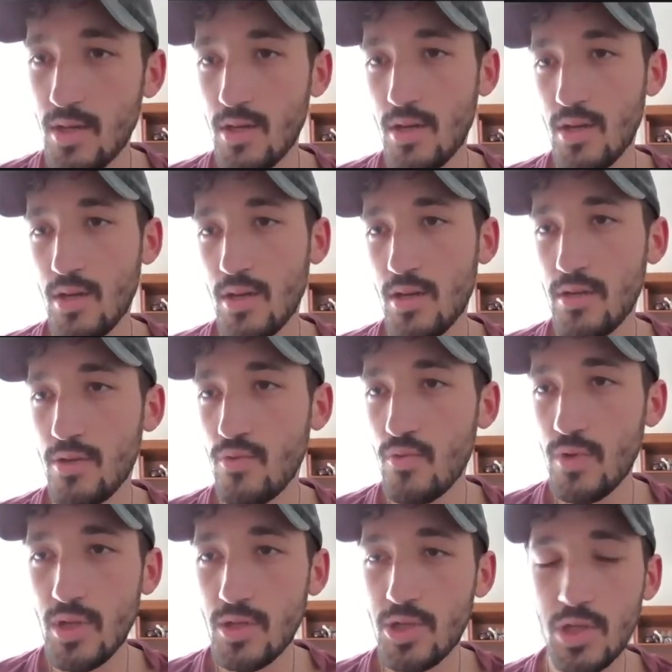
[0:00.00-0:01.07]
you
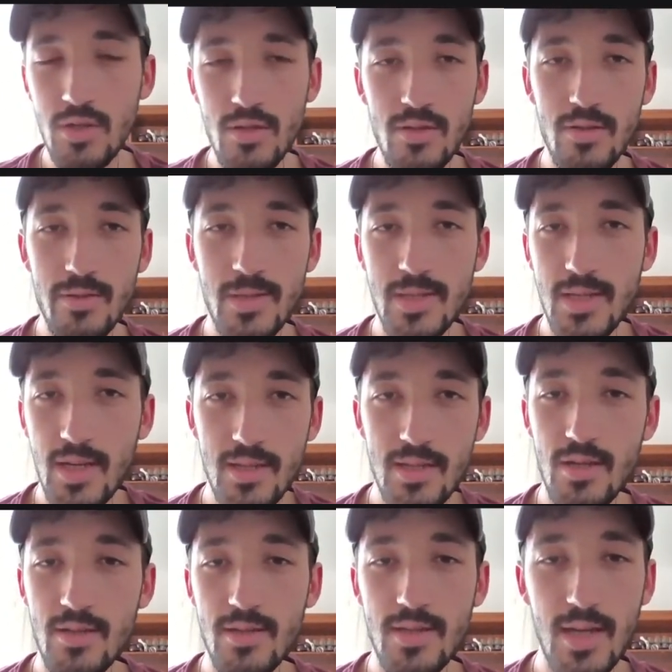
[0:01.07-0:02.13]
really shouldn't stand
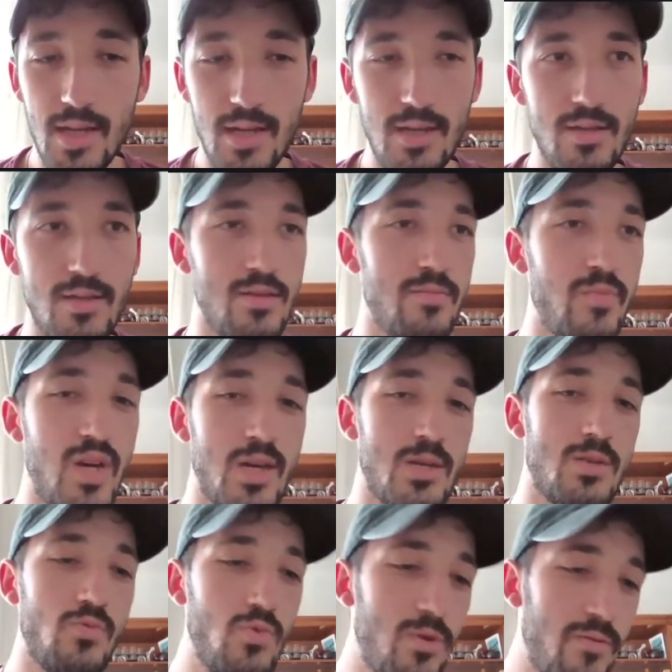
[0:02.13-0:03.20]
there and take it,
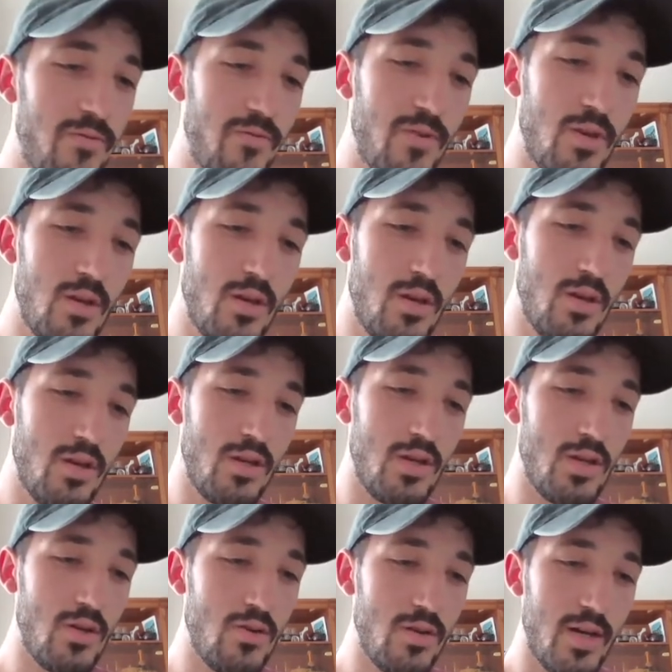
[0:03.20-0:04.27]
Masked Wolf.
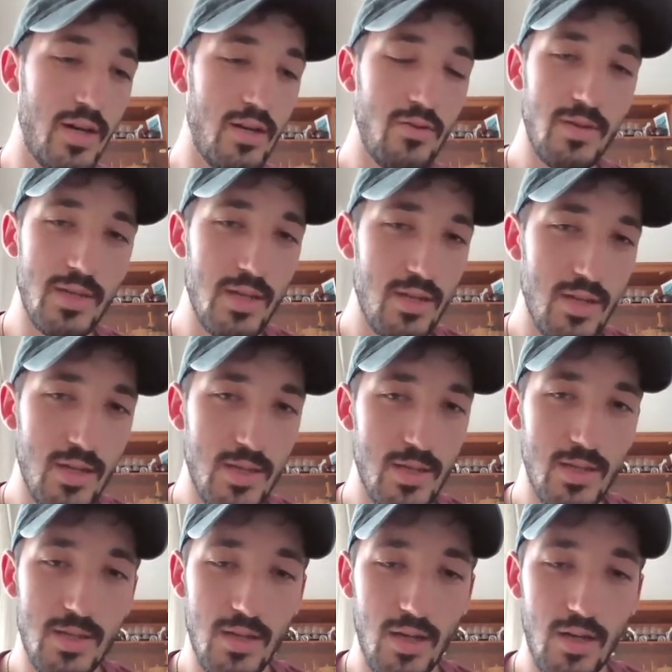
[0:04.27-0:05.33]
I don't think
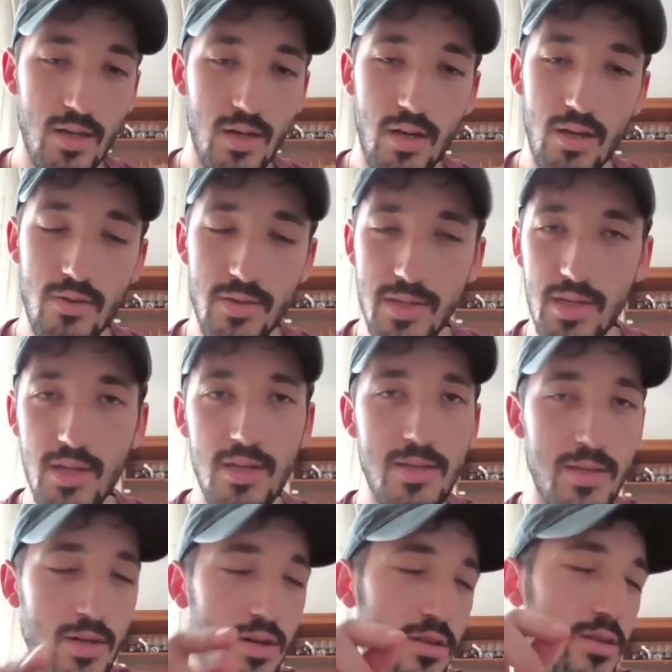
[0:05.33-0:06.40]
I don't think he
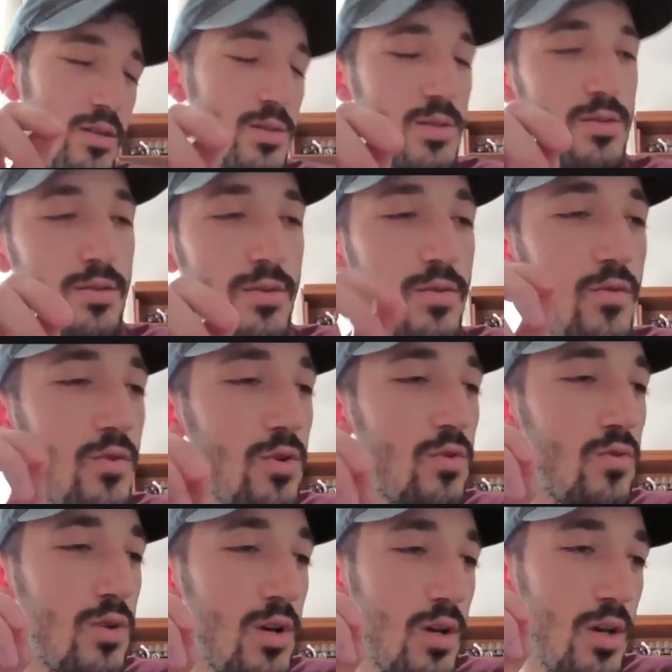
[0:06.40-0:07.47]
thought this
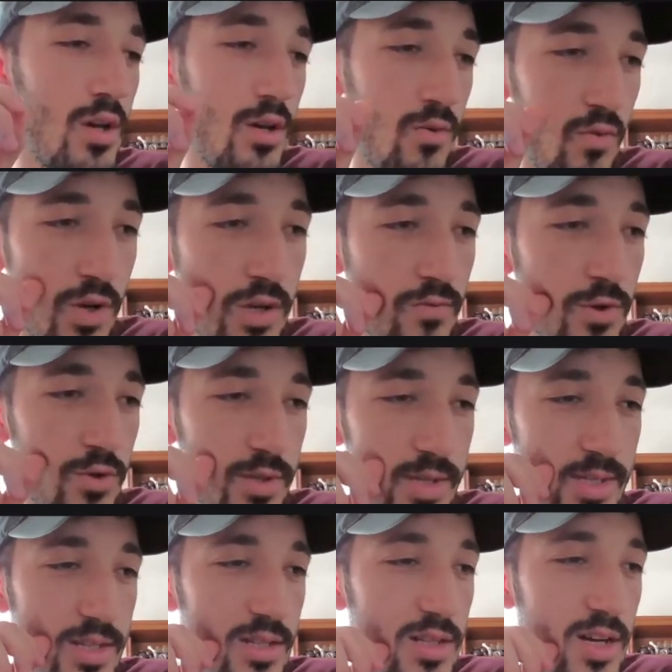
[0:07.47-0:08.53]
through when he wrote
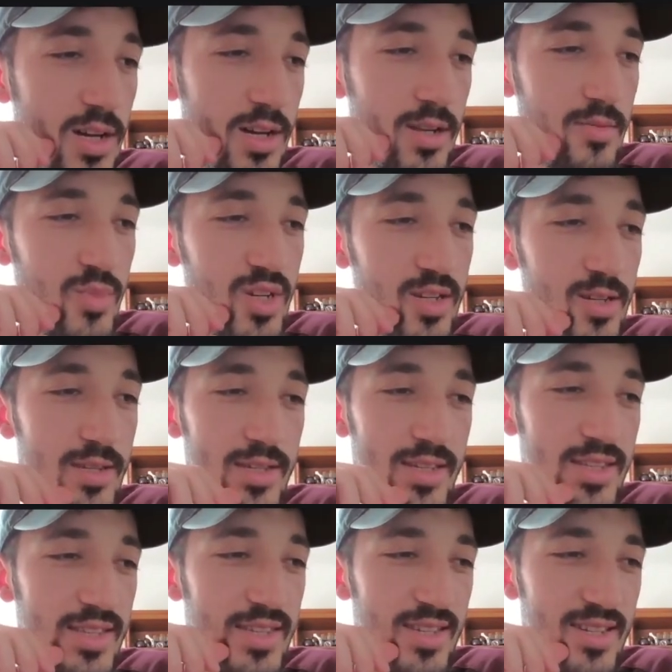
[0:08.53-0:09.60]
this line because
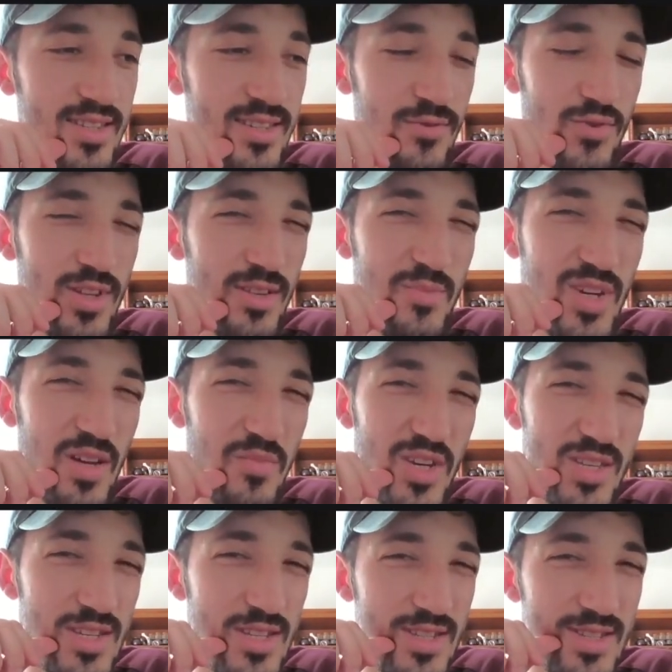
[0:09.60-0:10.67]
it's a really bad
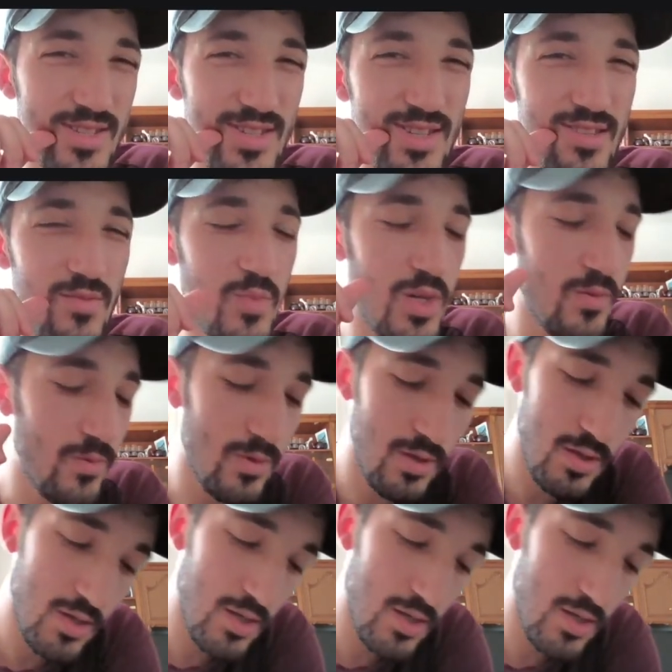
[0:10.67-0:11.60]
message to send to people.